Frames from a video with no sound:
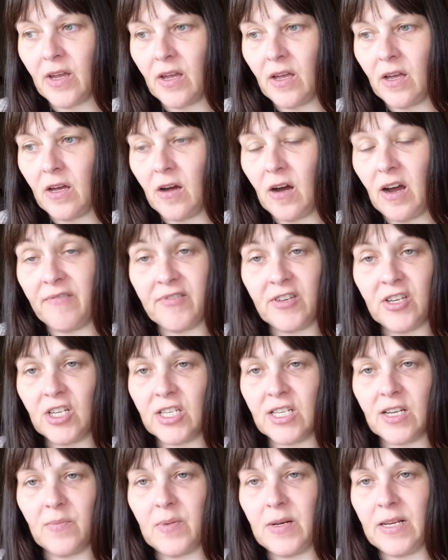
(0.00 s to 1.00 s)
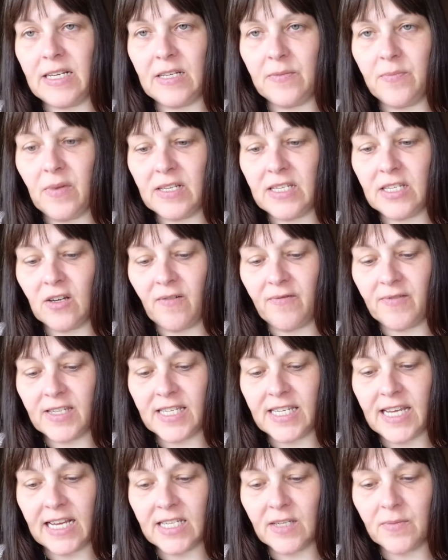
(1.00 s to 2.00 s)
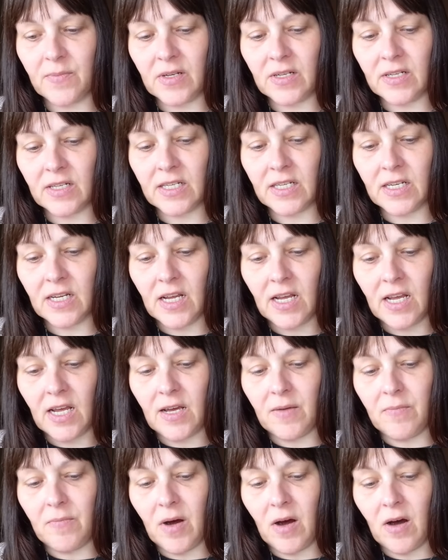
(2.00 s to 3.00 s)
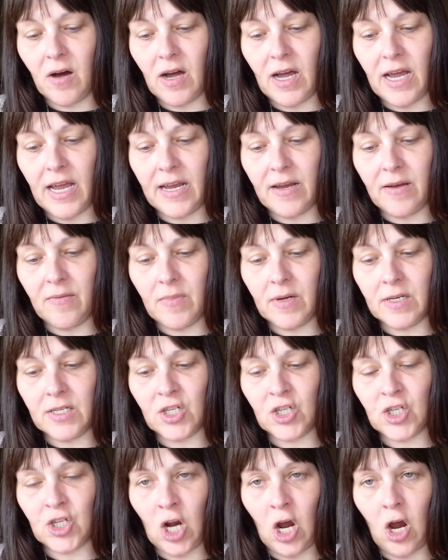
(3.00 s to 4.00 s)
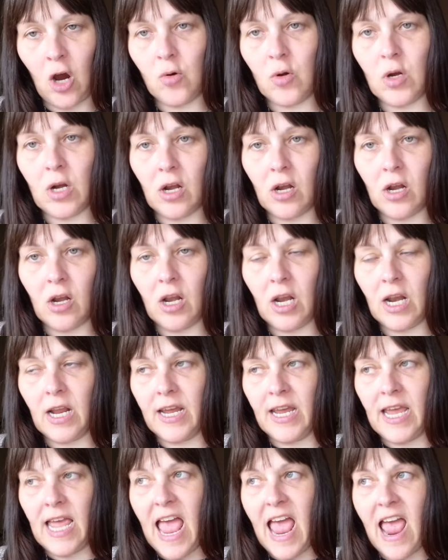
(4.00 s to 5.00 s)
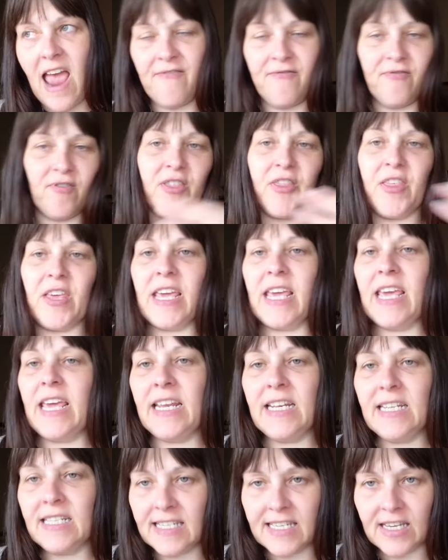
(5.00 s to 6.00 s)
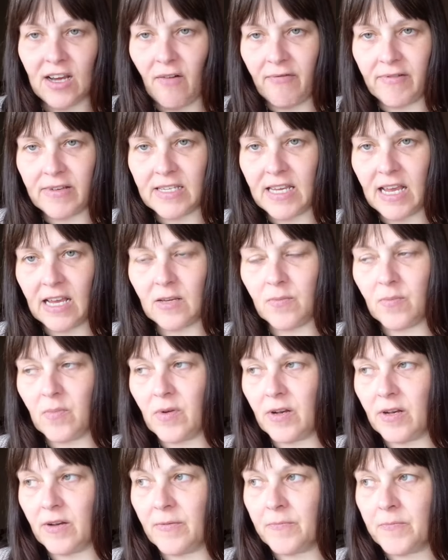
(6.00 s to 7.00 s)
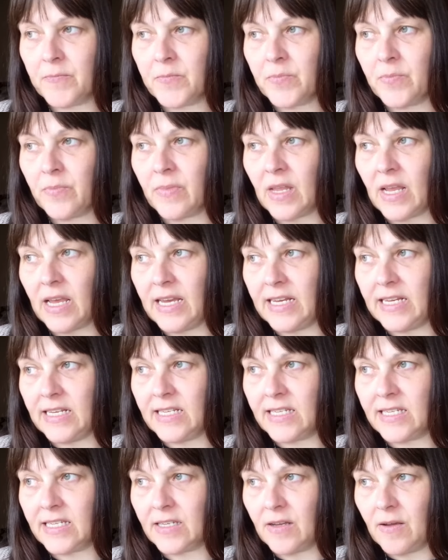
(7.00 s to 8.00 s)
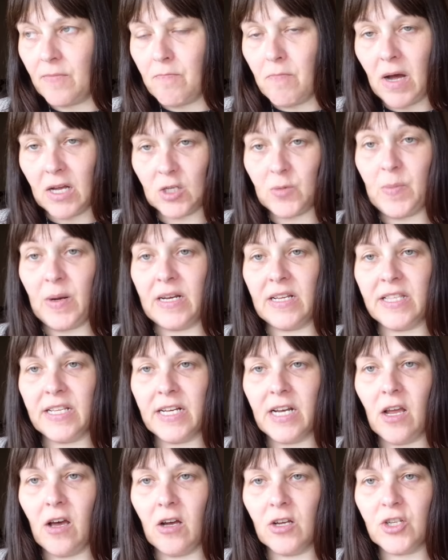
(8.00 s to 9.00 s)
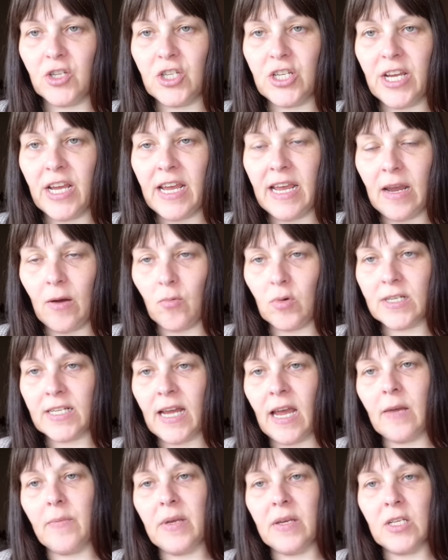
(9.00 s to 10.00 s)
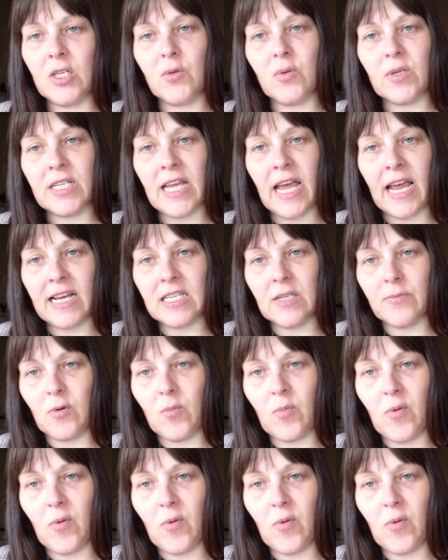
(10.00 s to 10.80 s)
I've just completed my self-assessment. My total everything in self-assessment is much better than last year. It would take me into a taxable